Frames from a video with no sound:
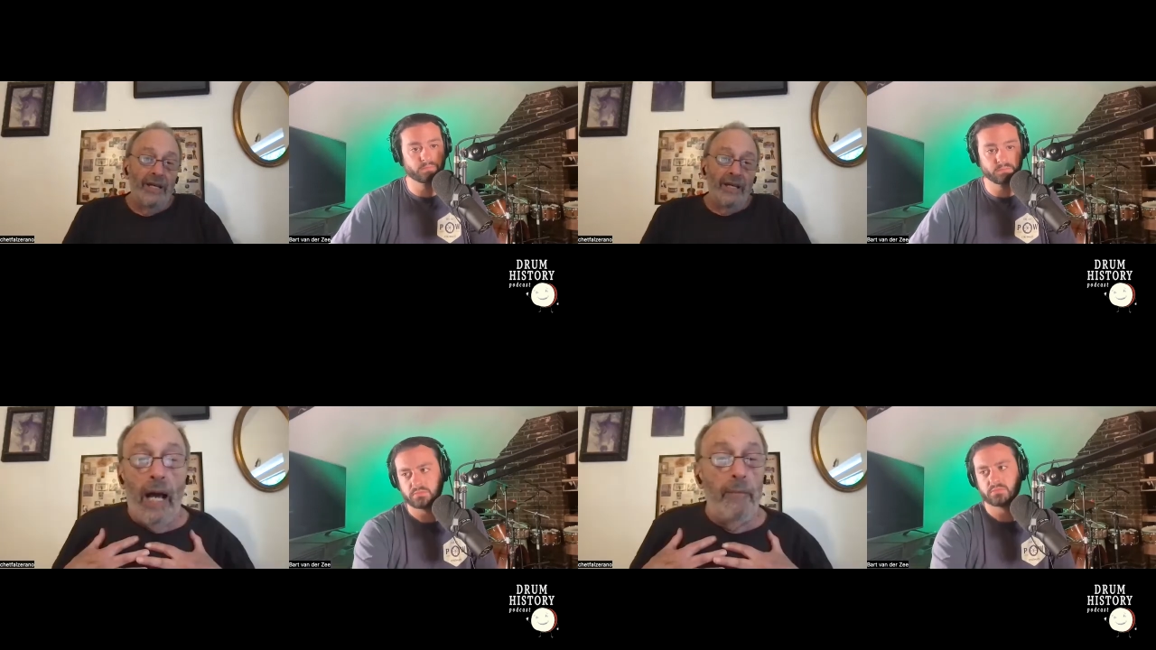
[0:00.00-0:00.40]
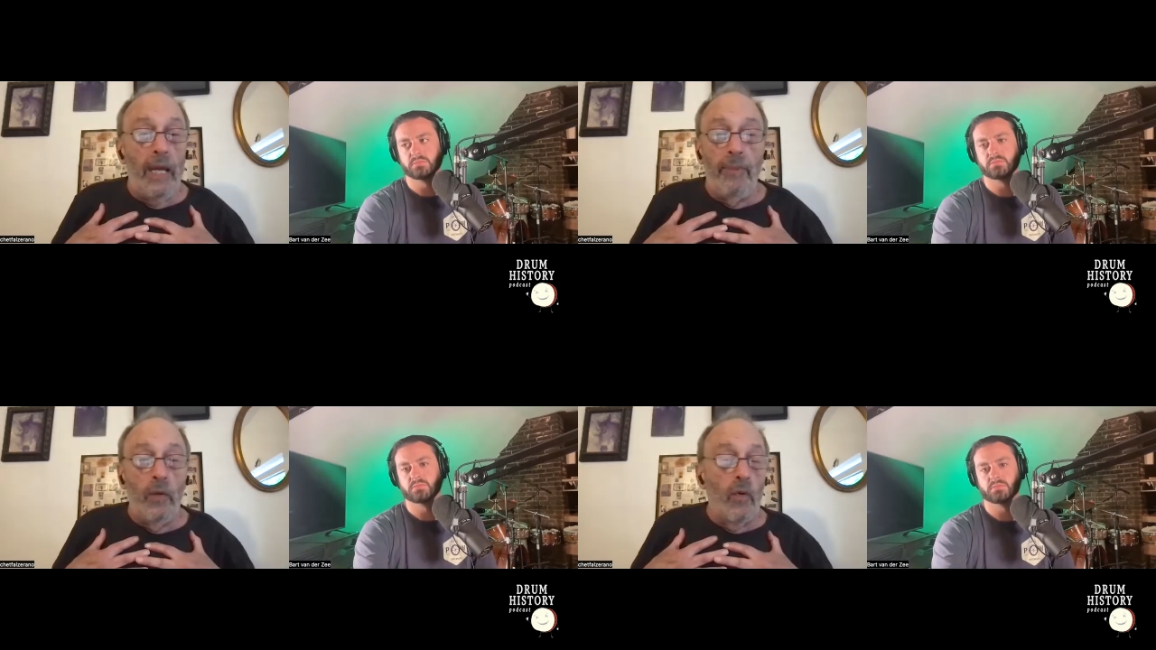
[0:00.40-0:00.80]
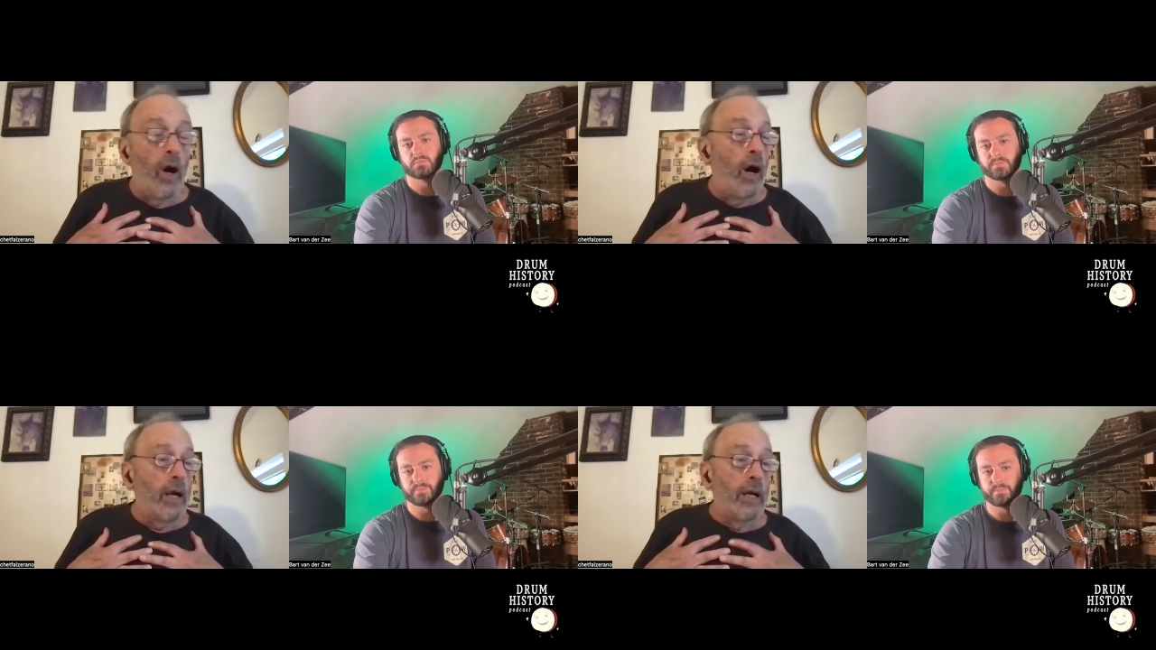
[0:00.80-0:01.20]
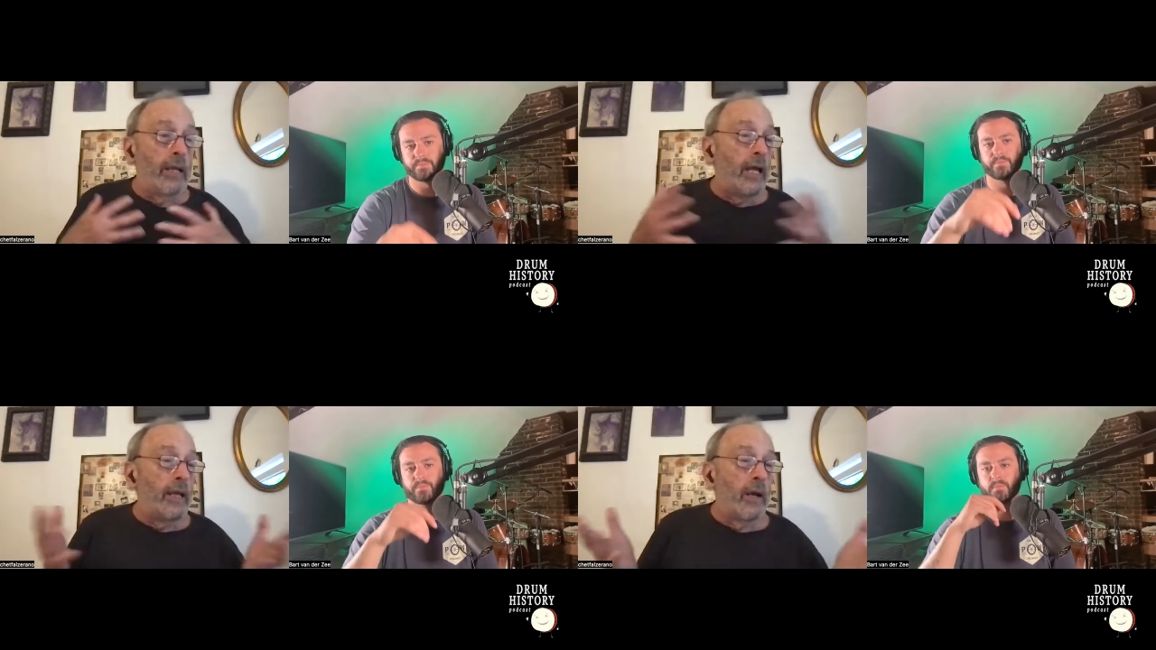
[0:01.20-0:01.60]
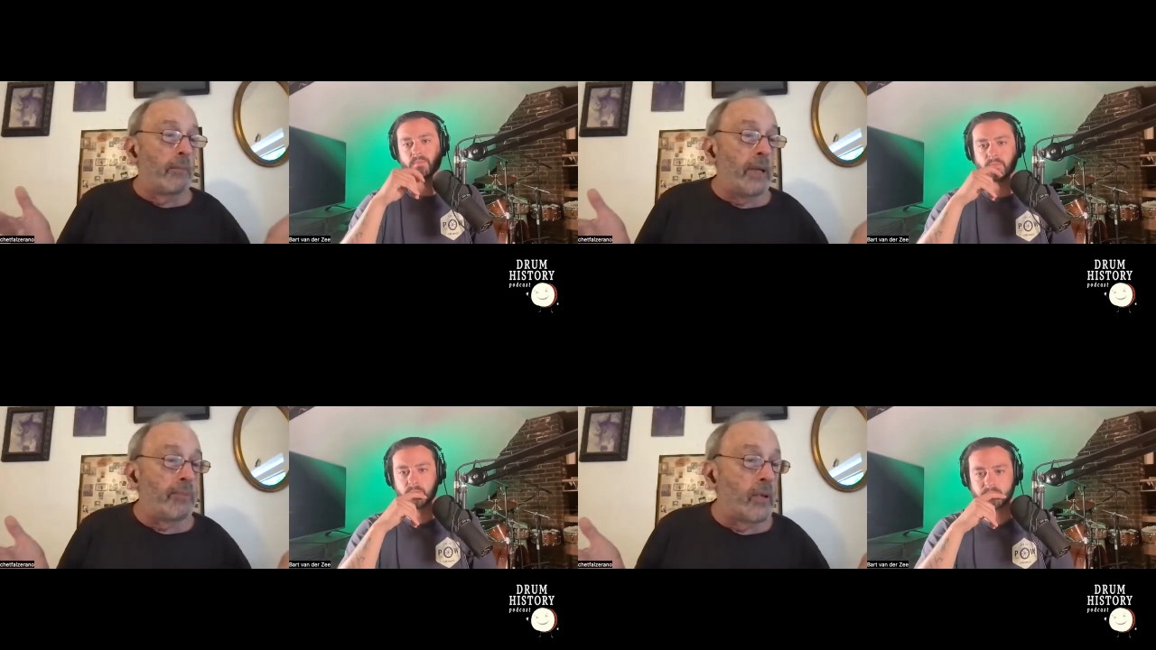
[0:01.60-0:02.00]
Speaker 1: I may be wrong, and, and there are
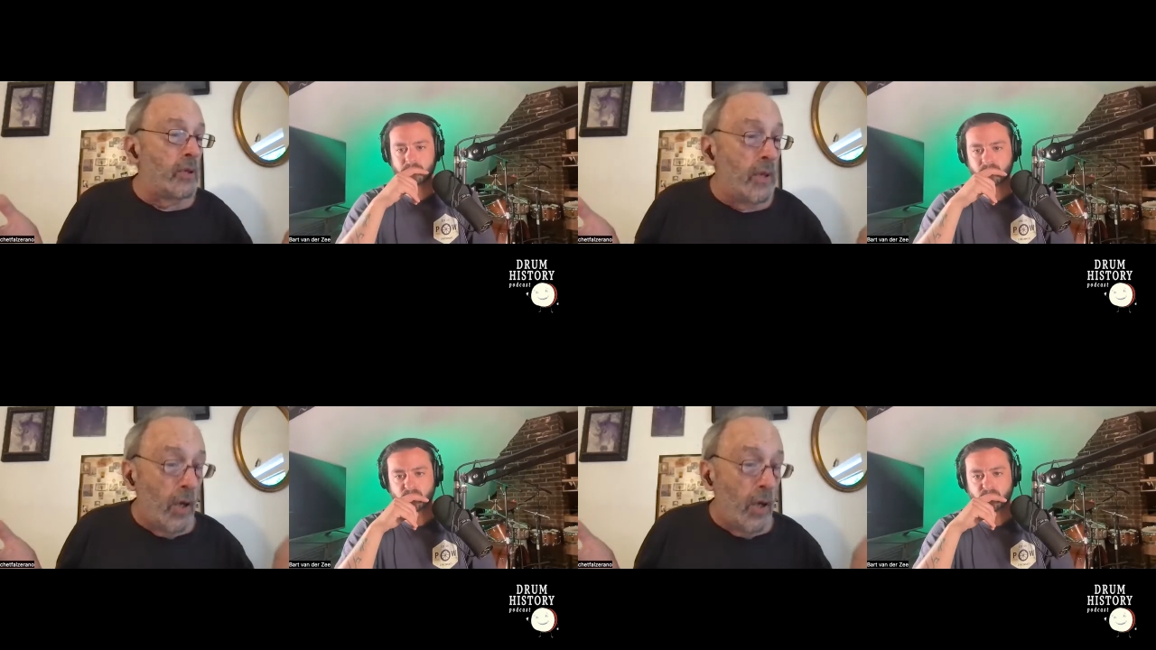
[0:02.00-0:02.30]
people